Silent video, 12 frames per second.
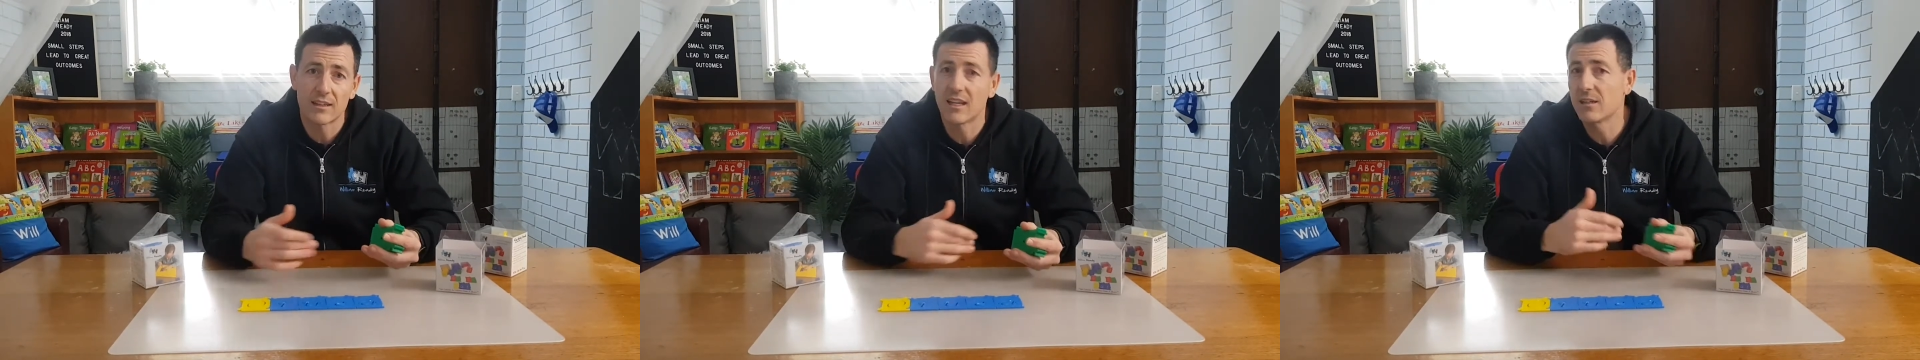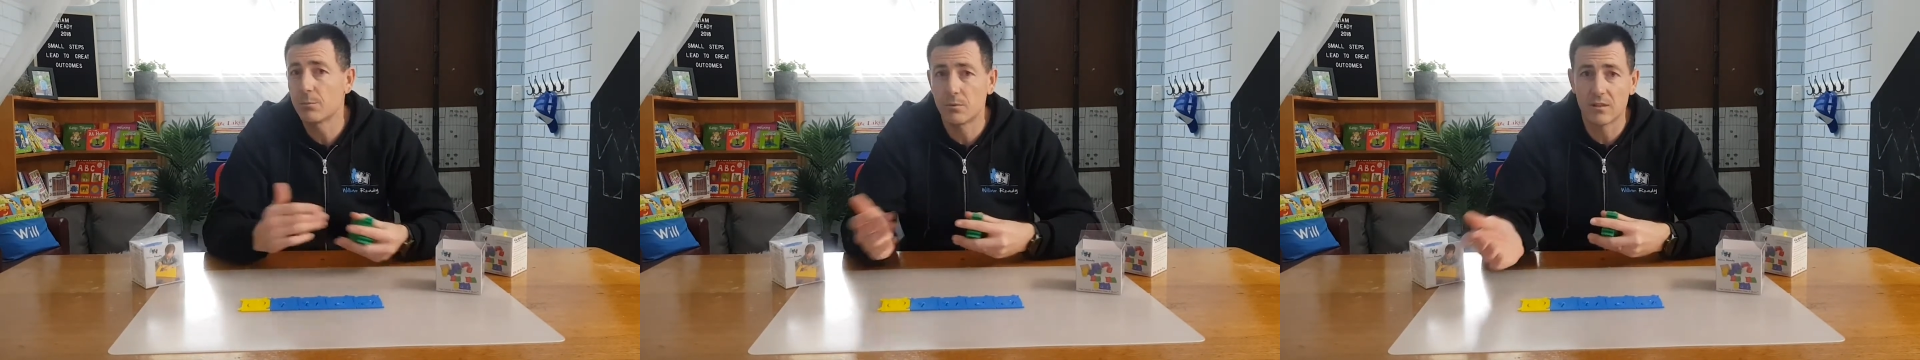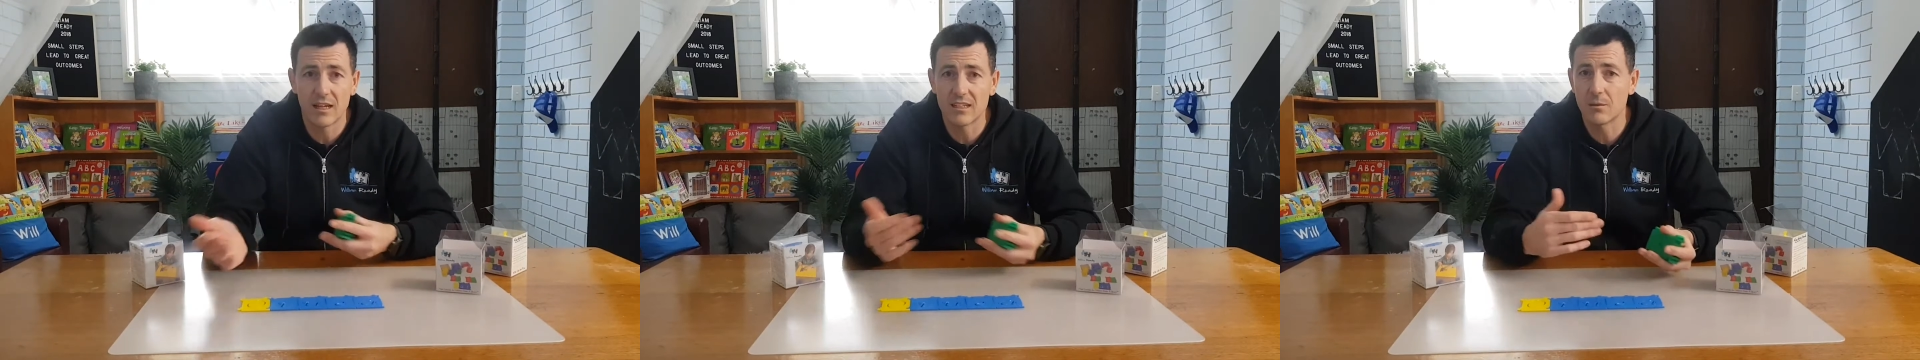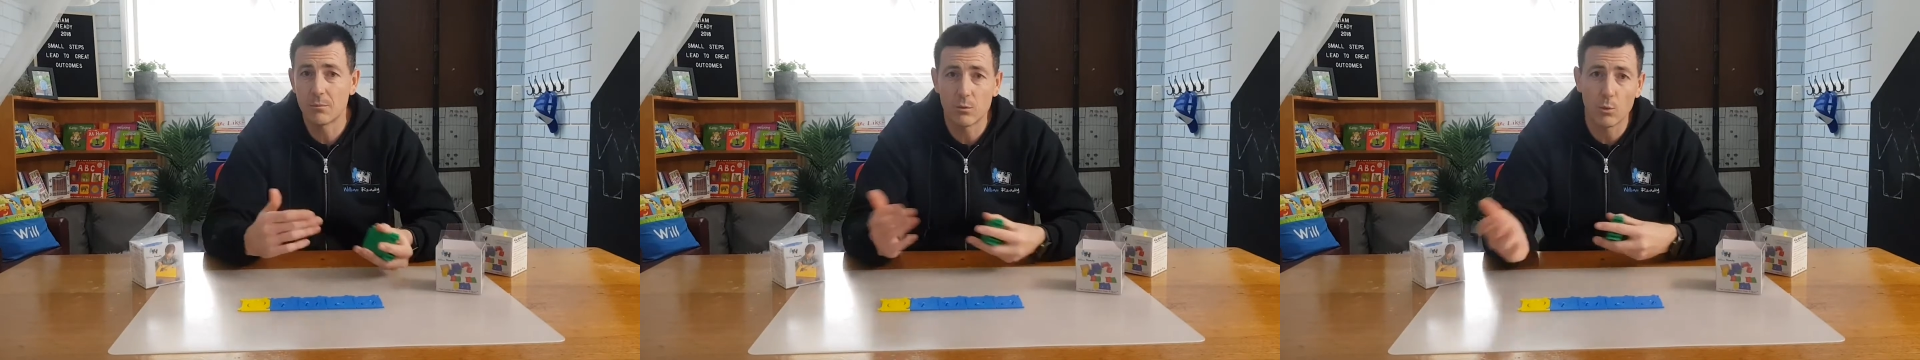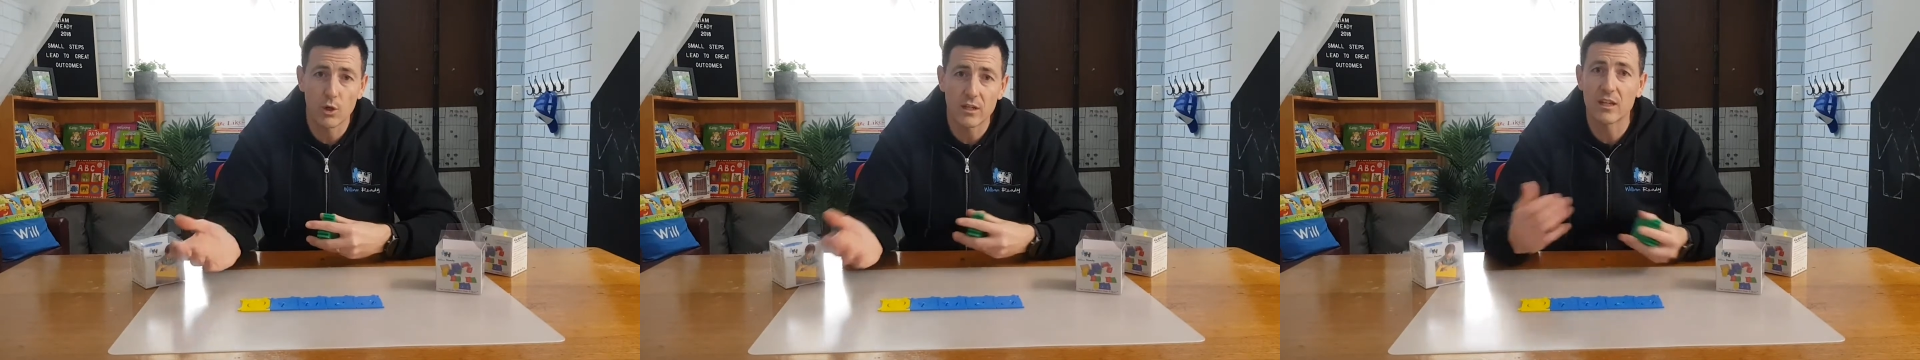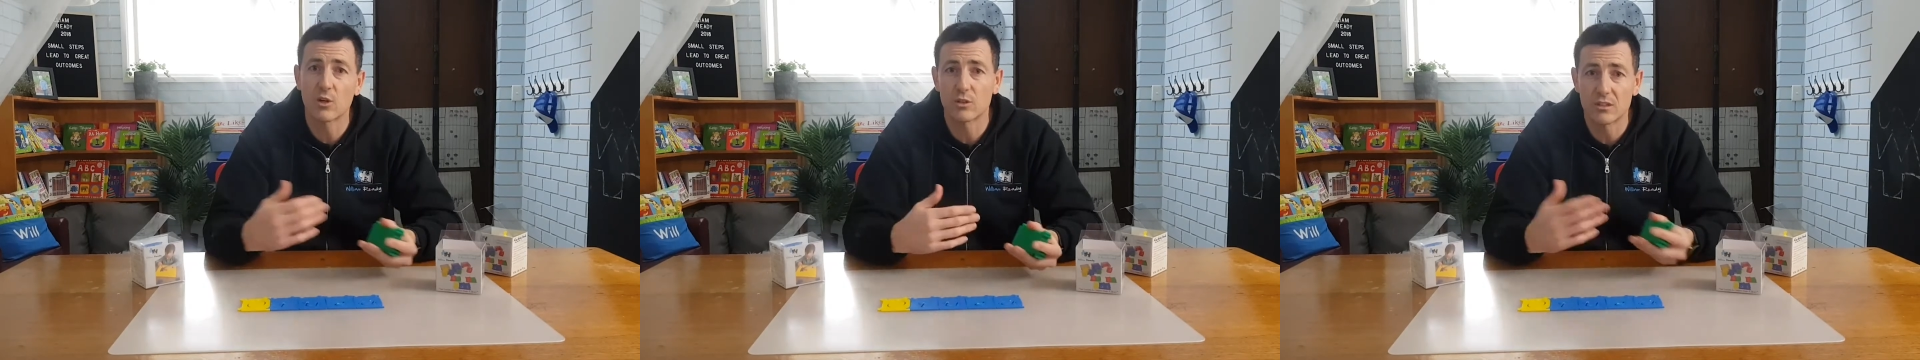they can be
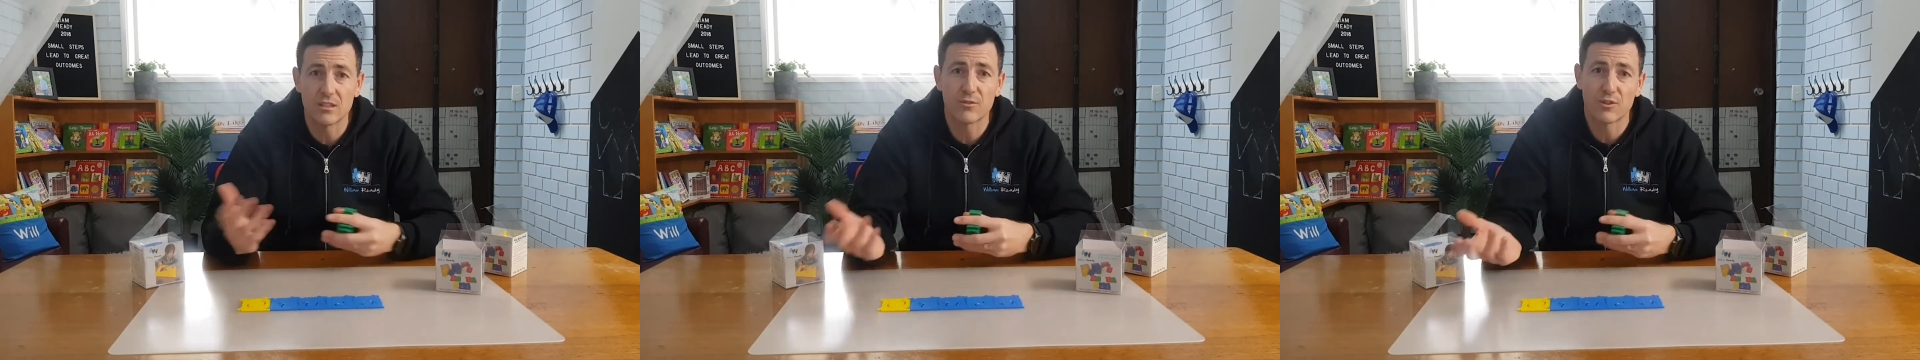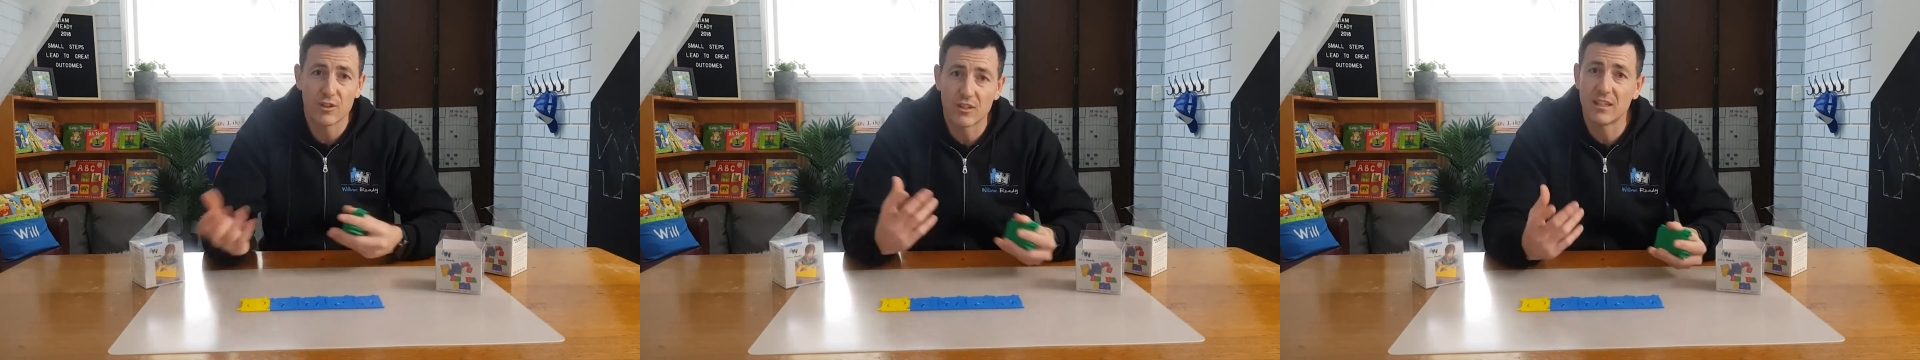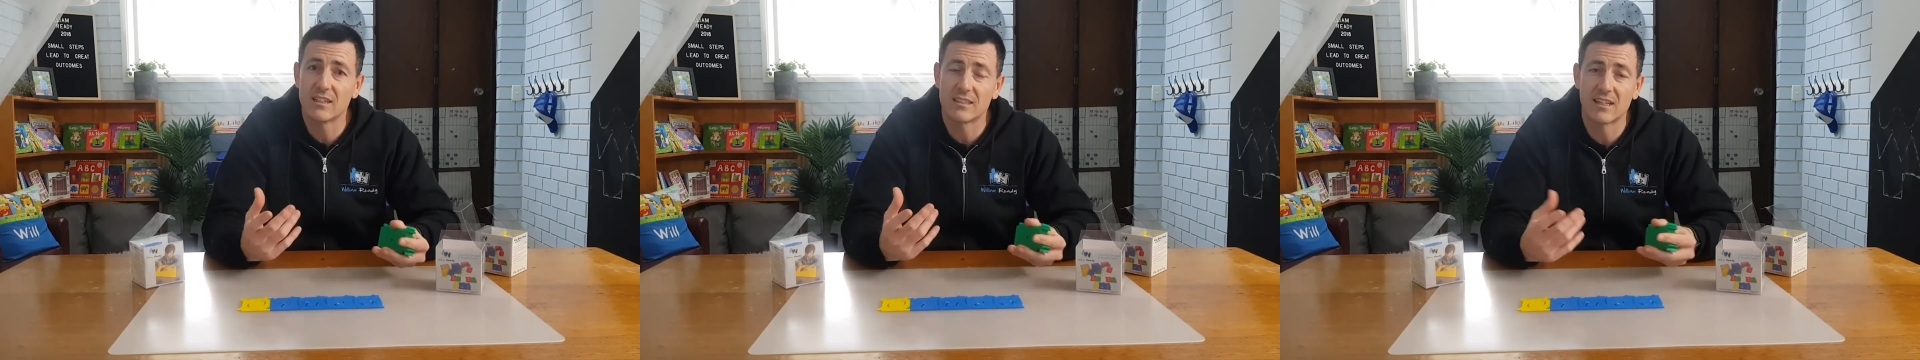working on different things.